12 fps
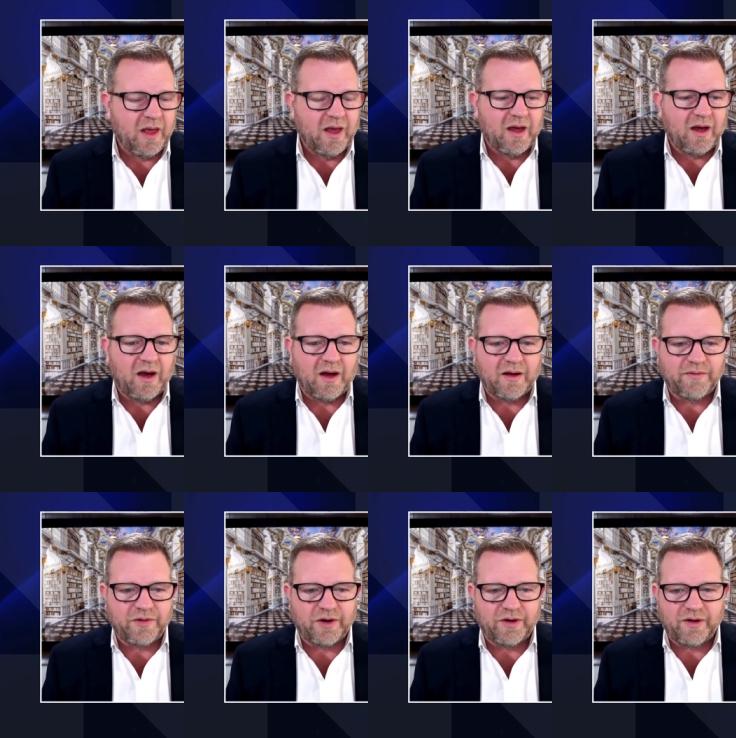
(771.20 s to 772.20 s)
uh,
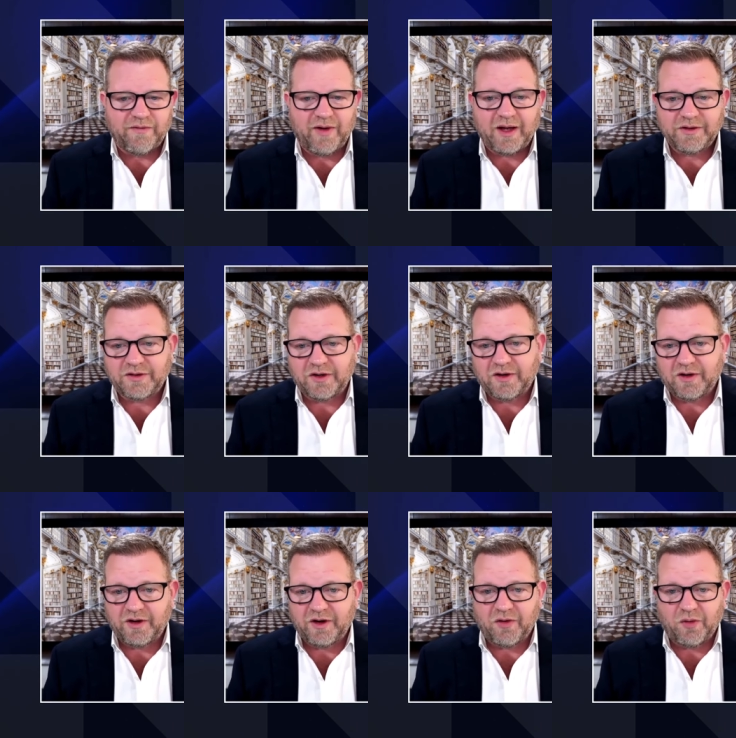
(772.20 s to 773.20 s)
if you're an investor
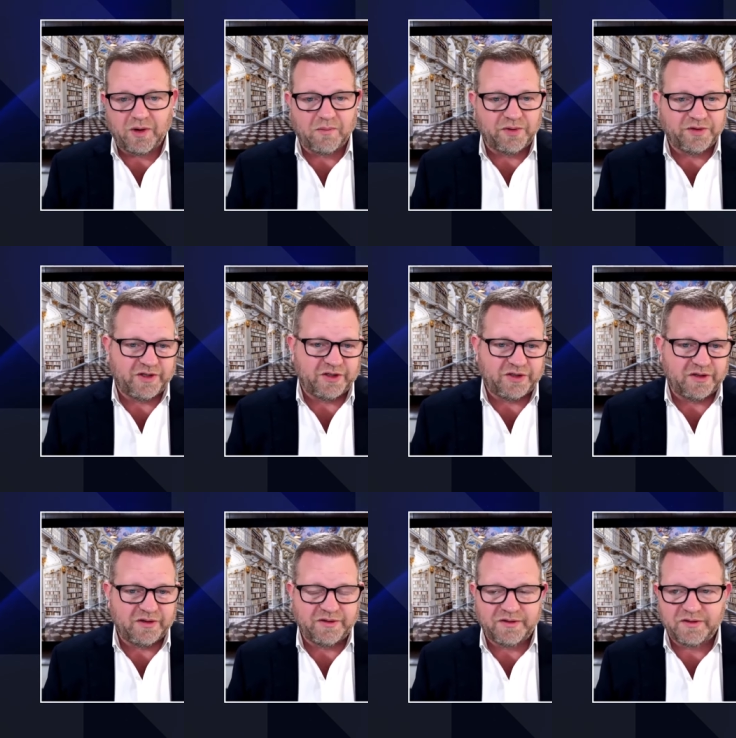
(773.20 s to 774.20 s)
and you're holding
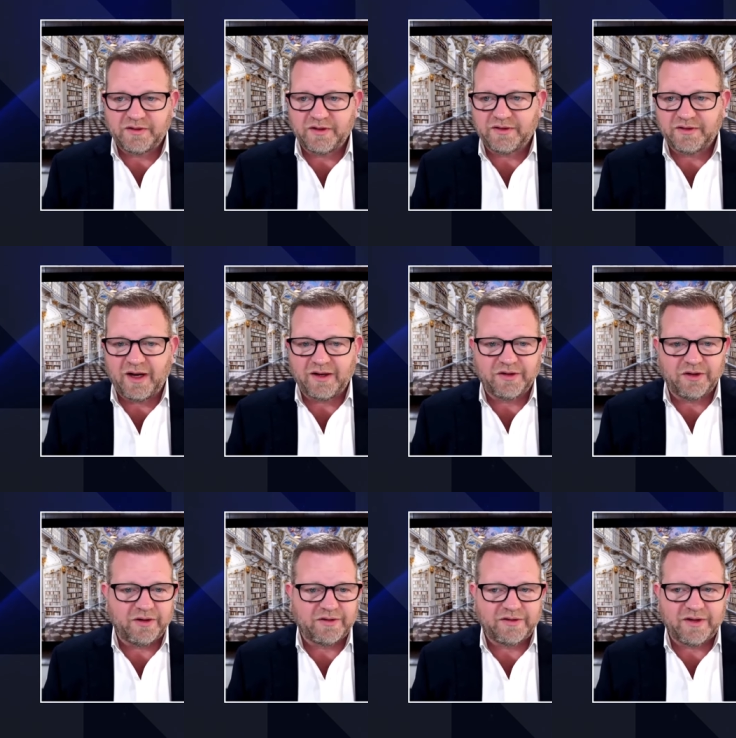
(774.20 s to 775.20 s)
positions it's not until
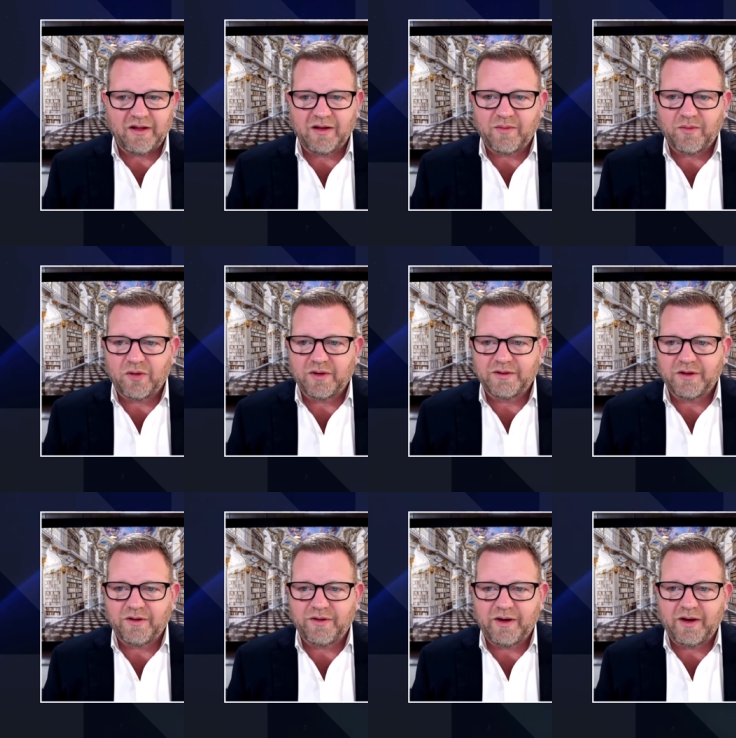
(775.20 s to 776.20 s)
you sell them or
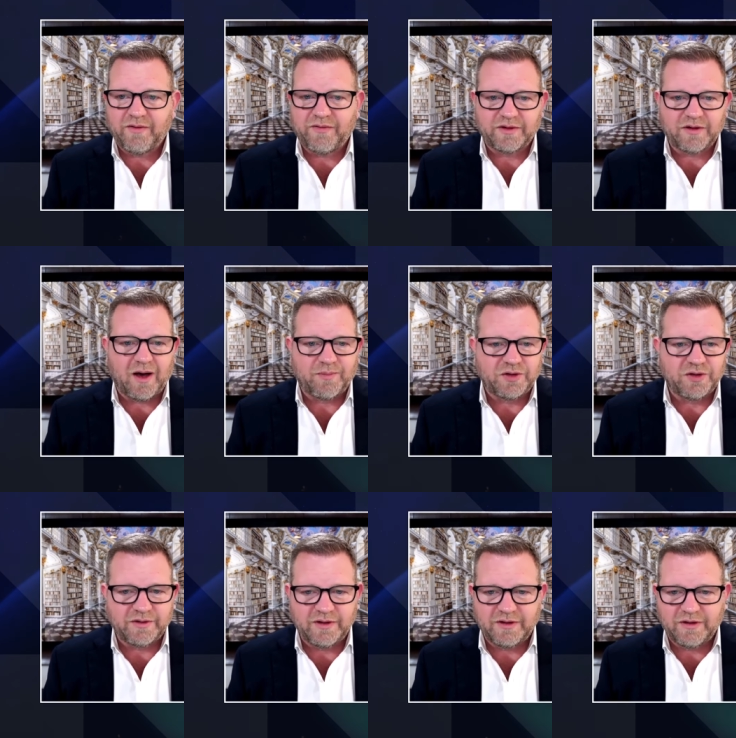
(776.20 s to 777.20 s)
until they if it's
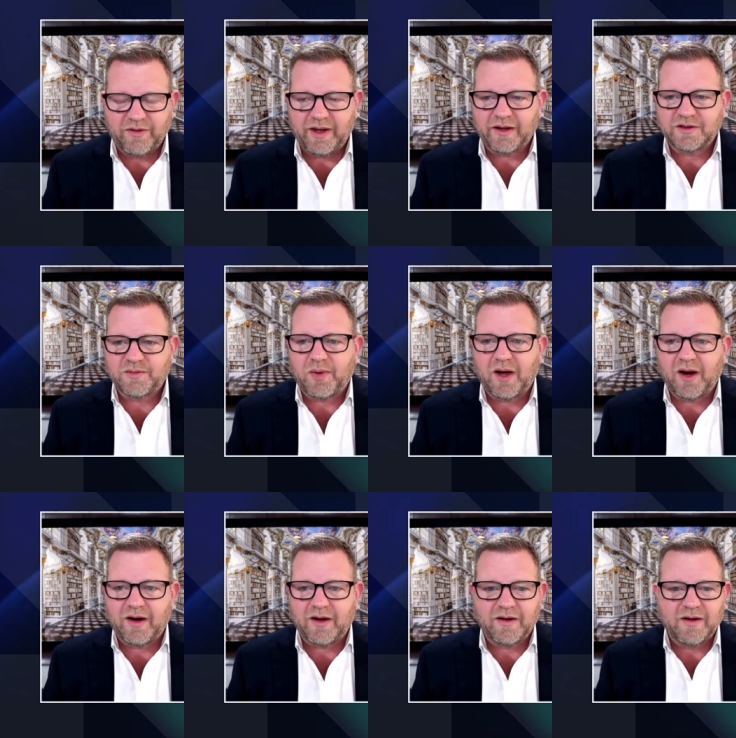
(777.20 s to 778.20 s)
options until they
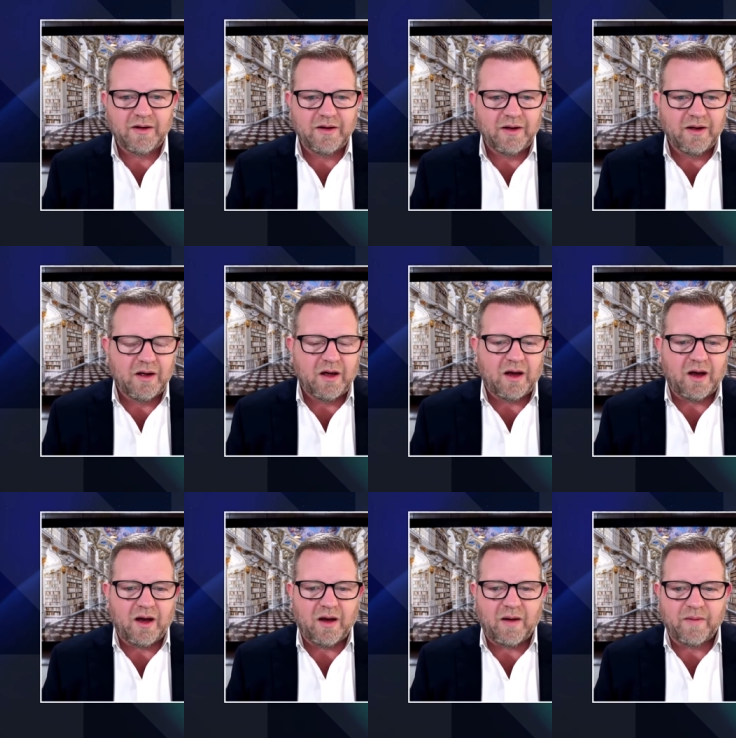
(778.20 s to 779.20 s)
expire
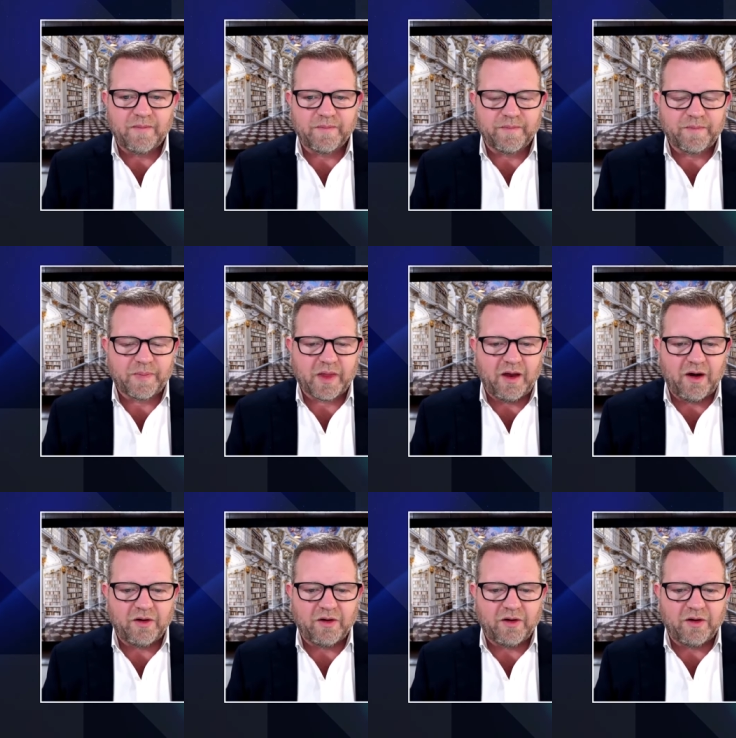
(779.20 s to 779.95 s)
um, you know